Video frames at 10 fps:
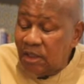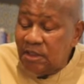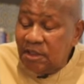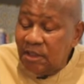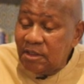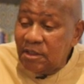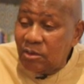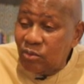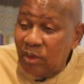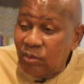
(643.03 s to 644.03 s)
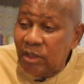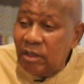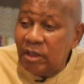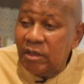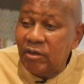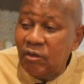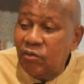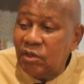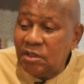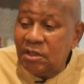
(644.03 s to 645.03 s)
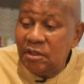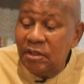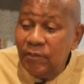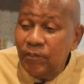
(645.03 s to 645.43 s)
instances where we obviously